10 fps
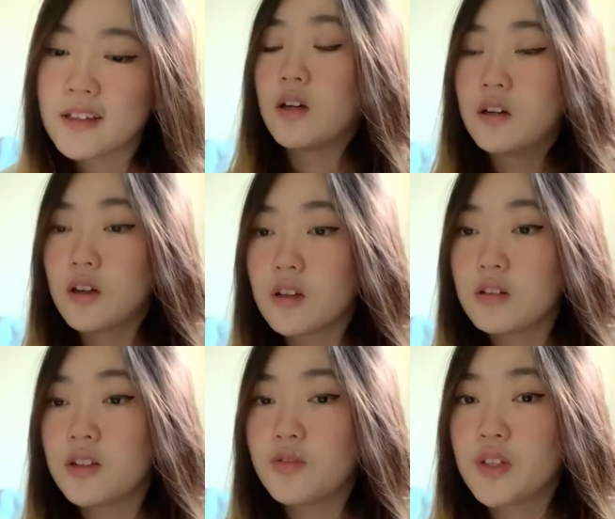
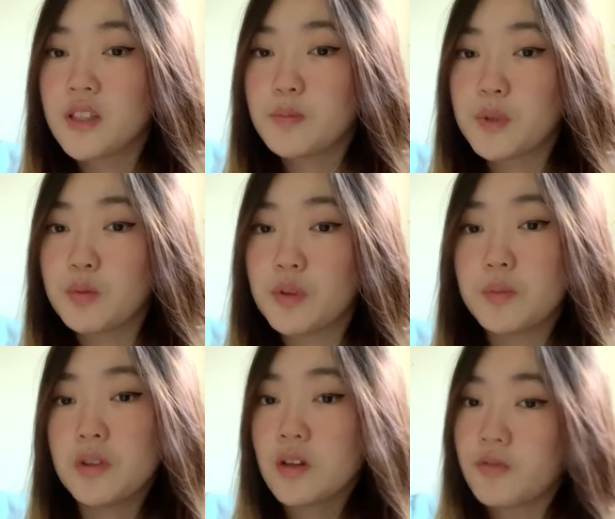Another difference between
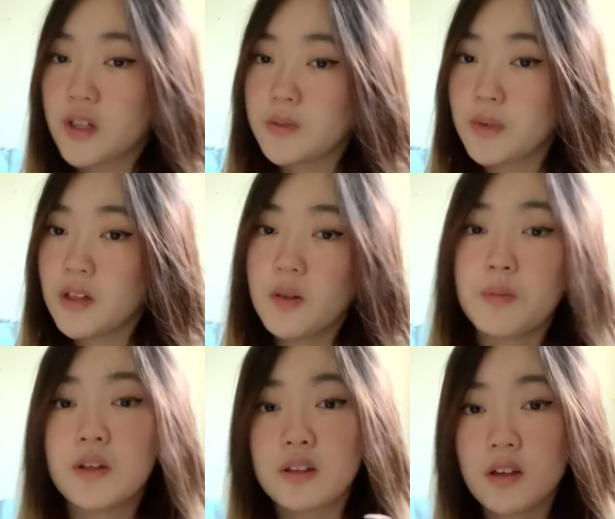being a freshman and
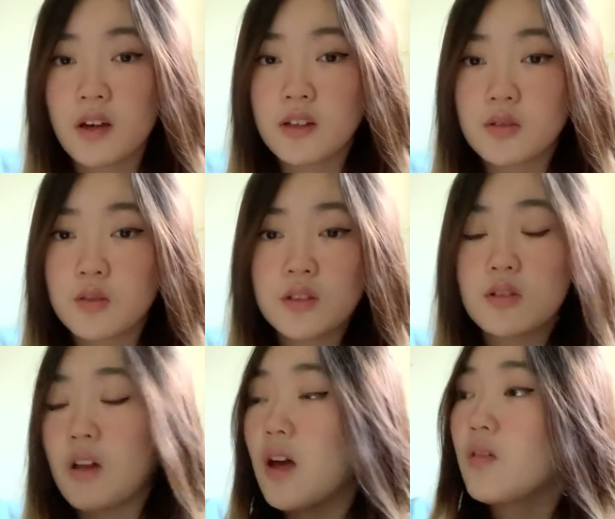being in high school is
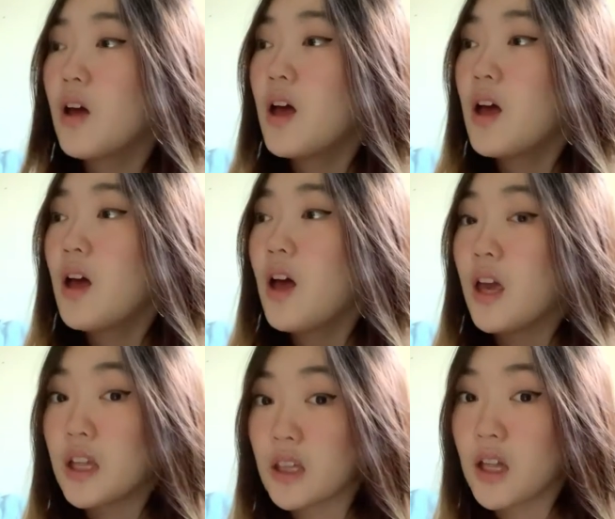you'll have
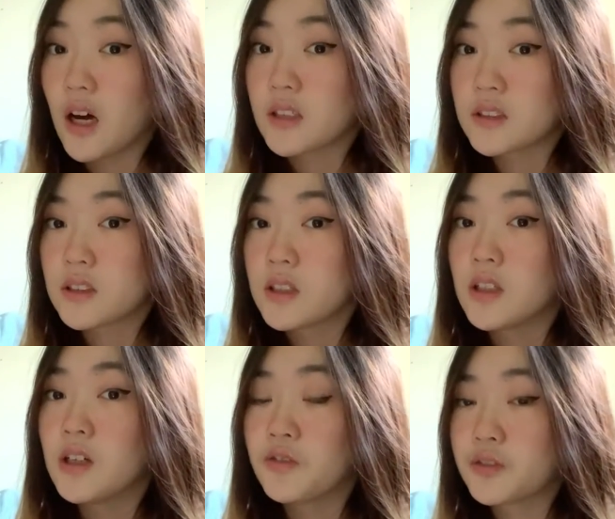a lot
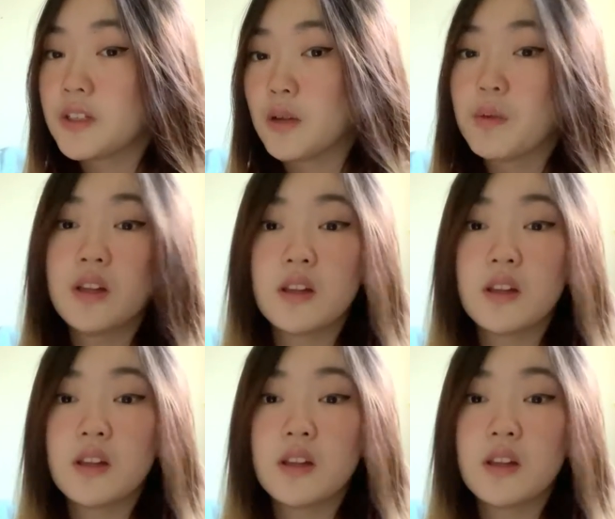of freedom.